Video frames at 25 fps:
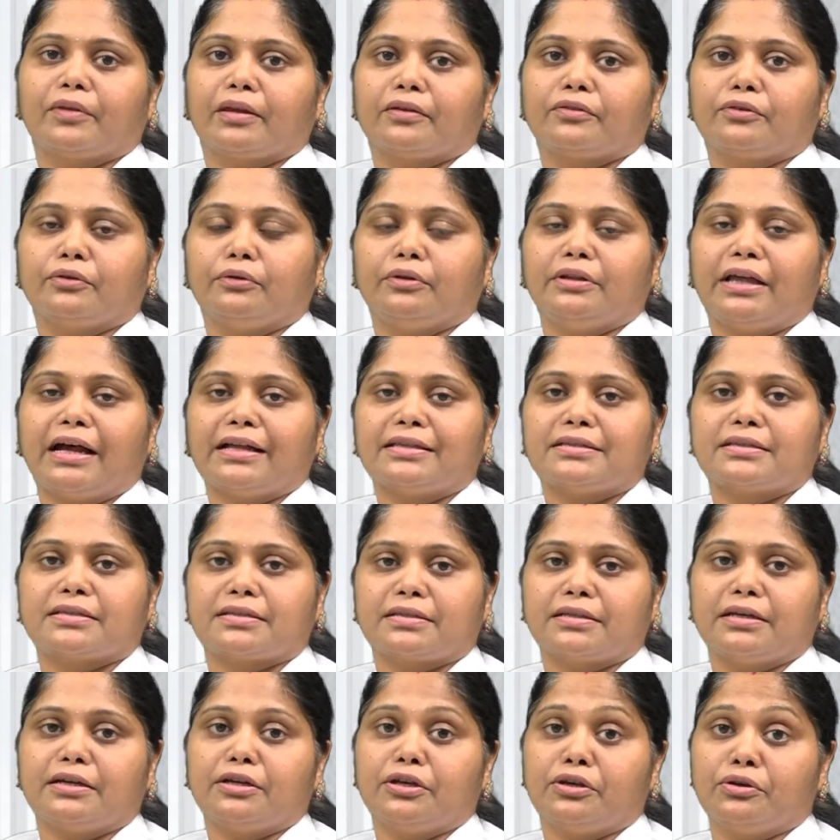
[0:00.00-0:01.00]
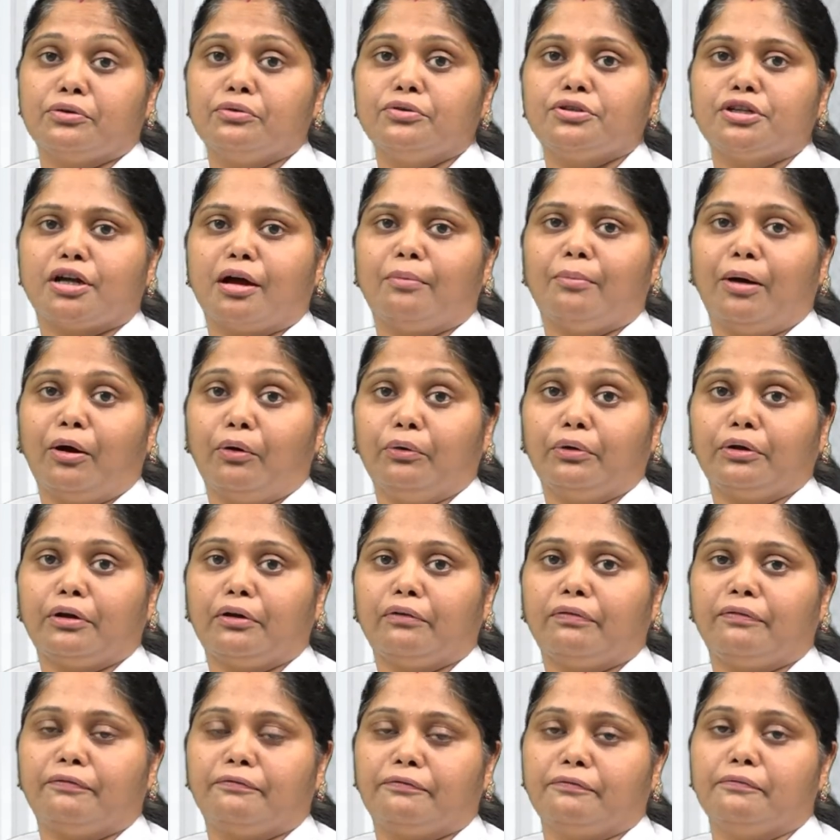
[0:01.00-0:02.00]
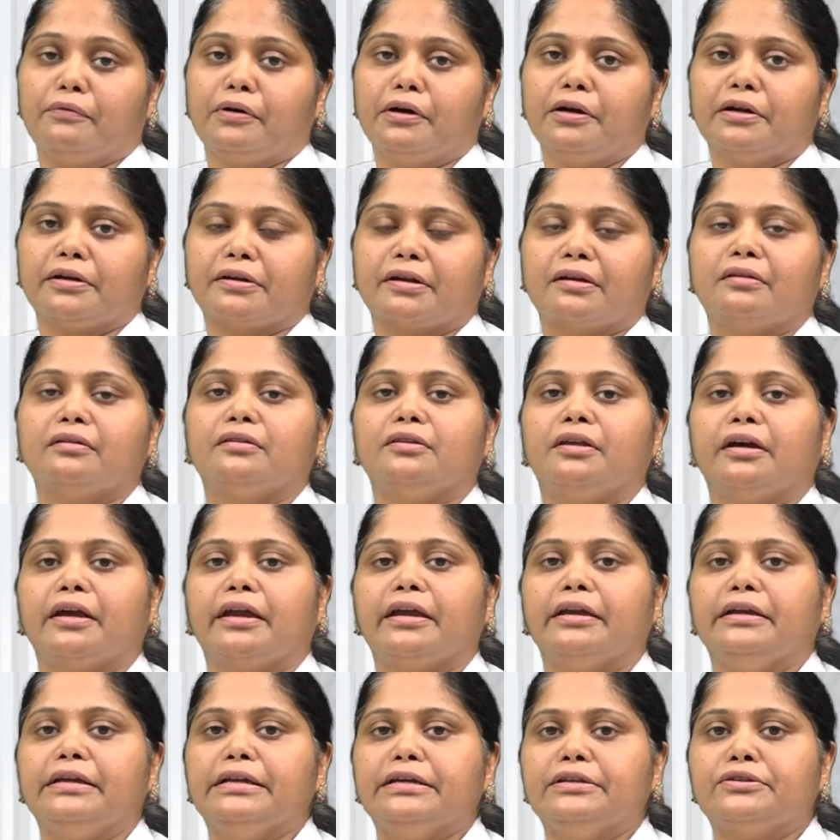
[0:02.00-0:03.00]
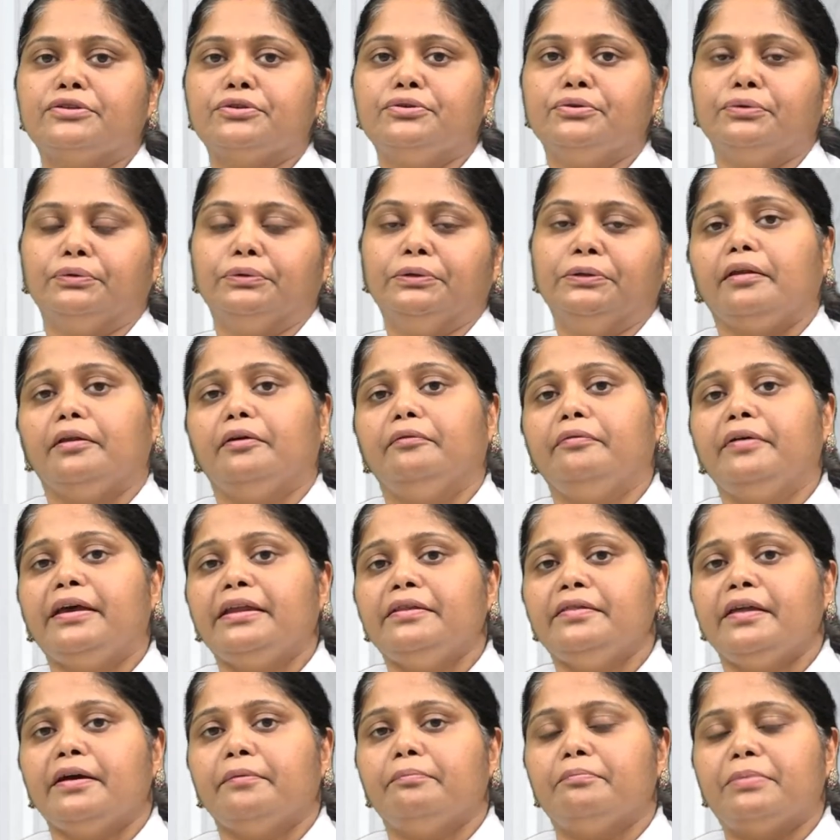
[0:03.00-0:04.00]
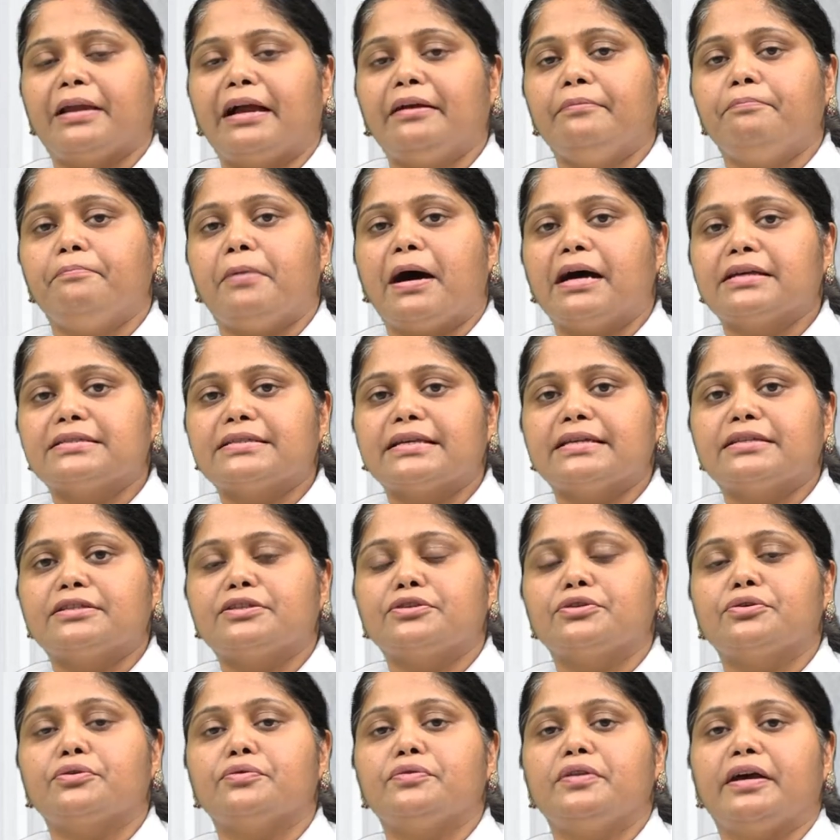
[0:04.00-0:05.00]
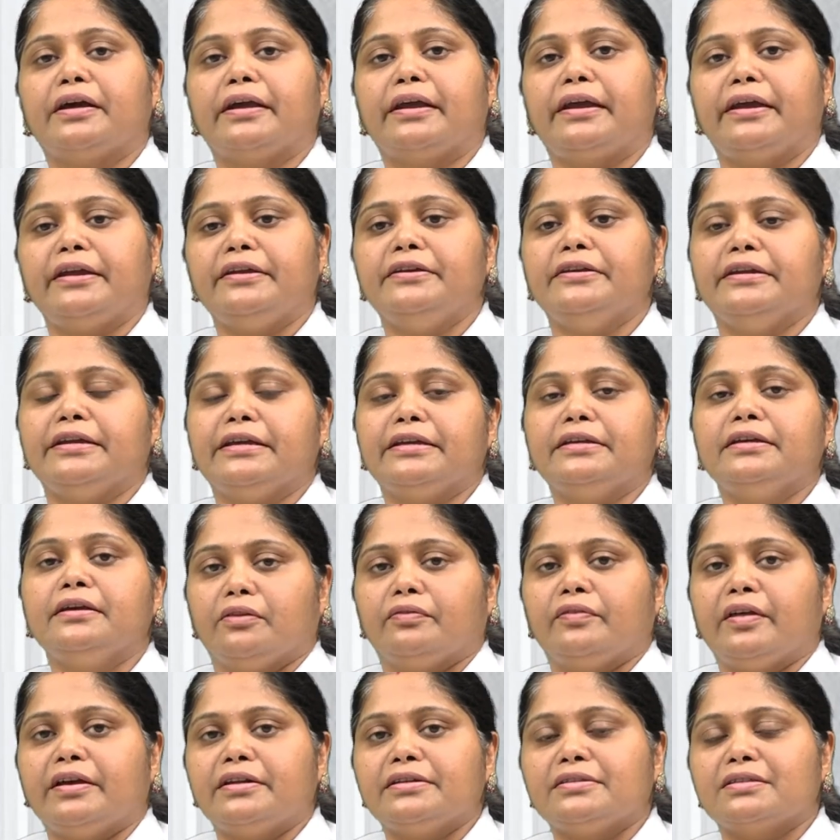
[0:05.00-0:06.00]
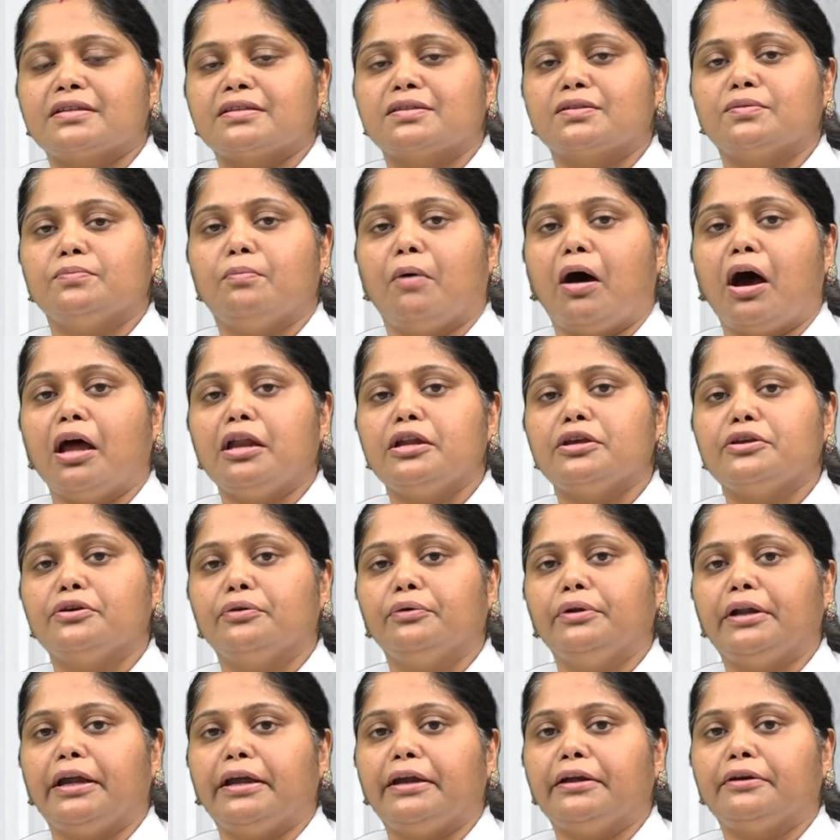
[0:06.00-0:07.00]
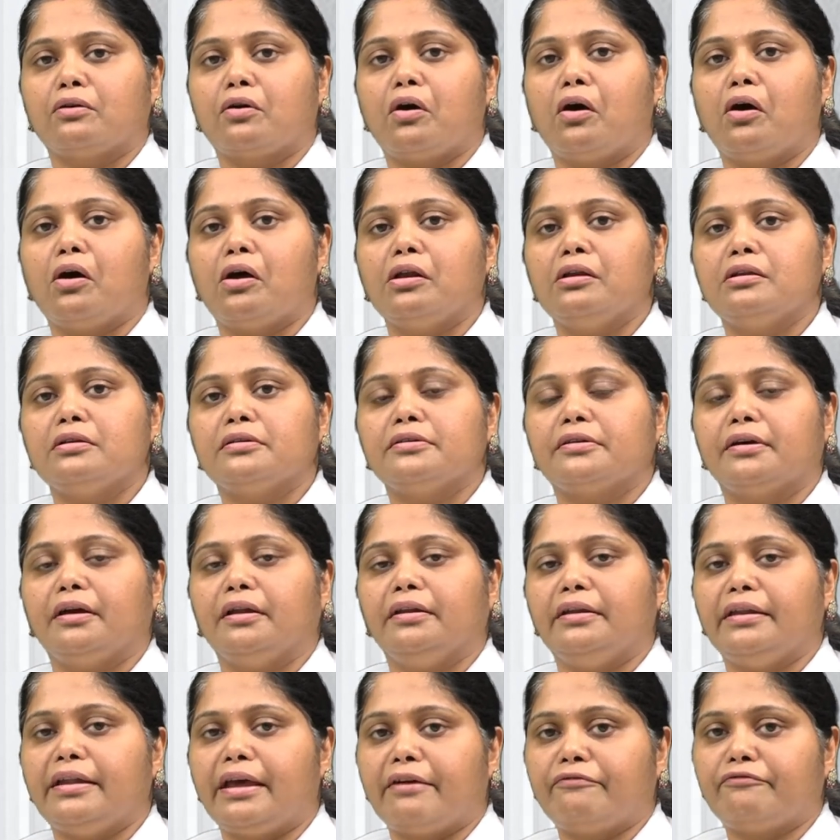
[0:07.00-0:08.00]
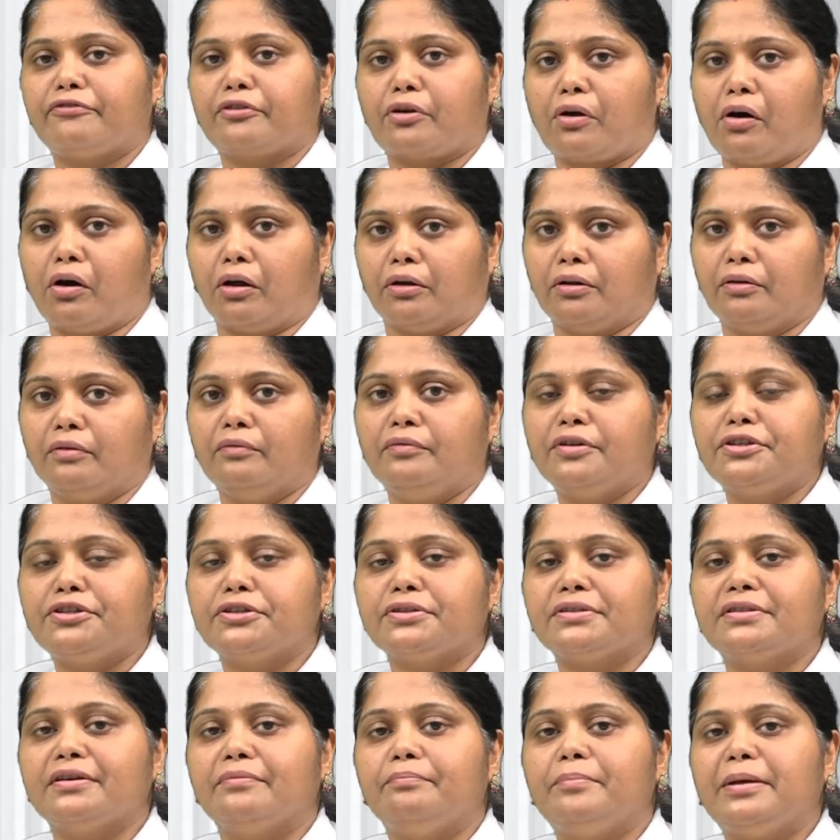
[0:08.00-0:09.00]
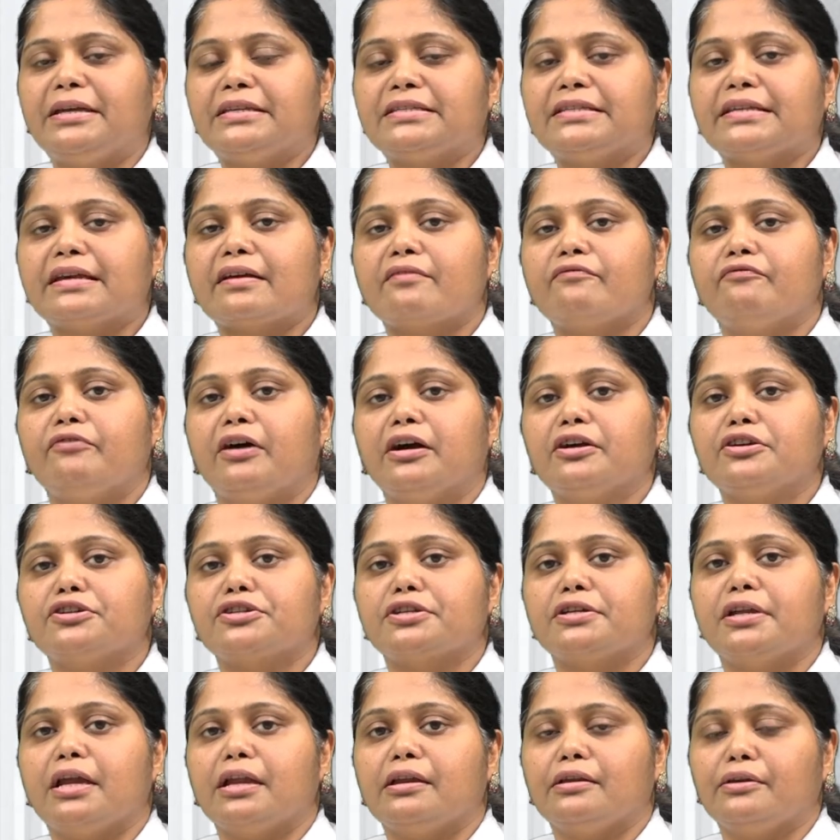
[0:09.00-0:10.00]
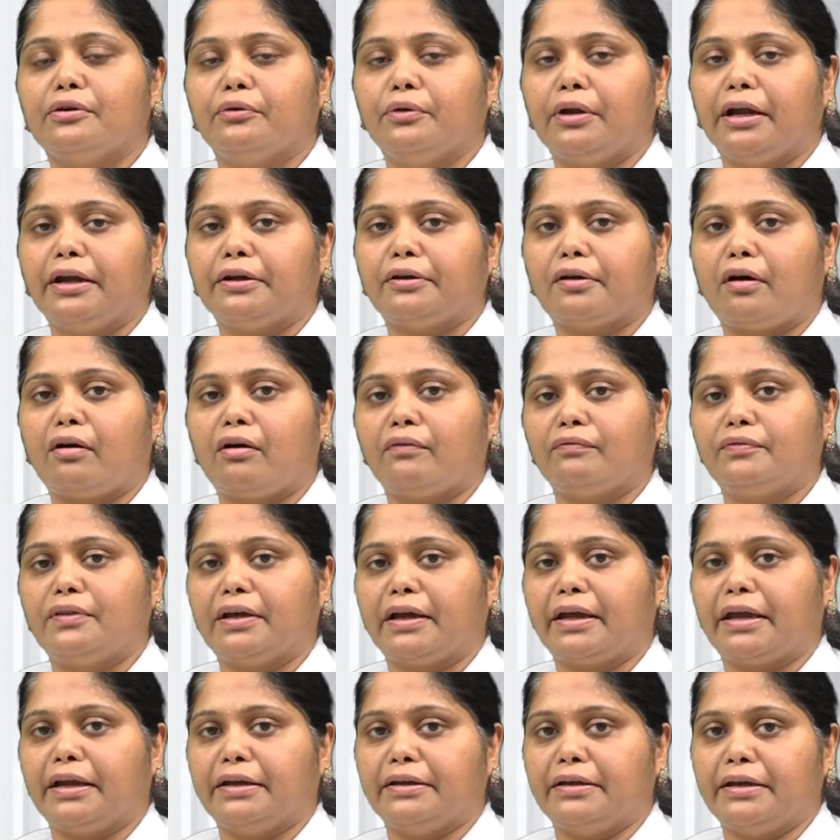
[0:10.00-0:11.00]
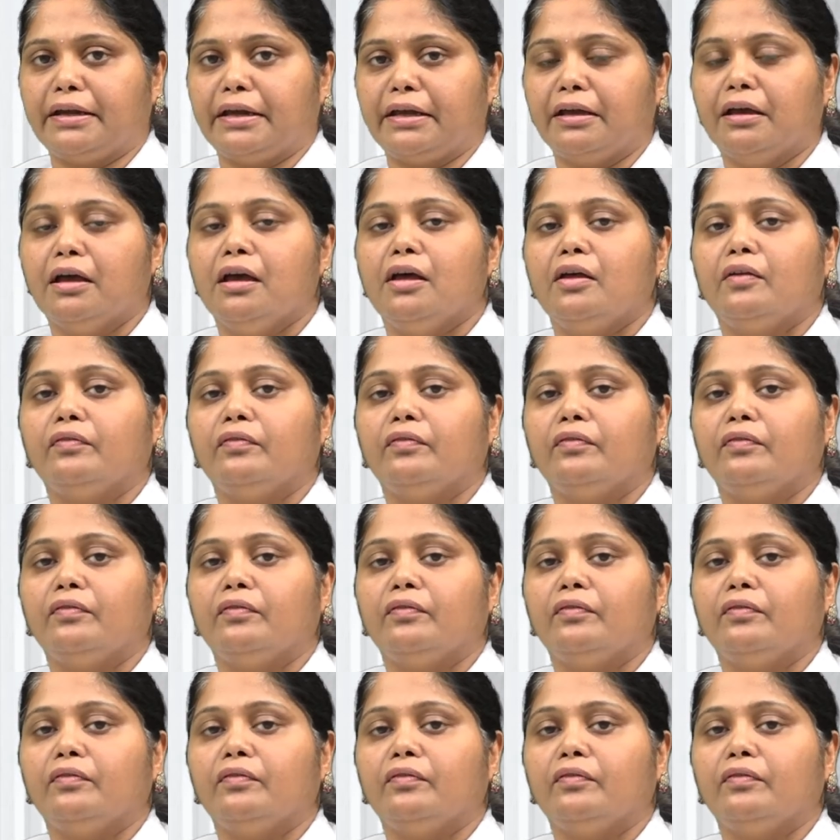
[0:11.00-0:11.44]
So that's the huge amount of work the kidneys do. When the blood passes through the kidney, there is a small unit called nephron, which is the basic functional unit of the kidney.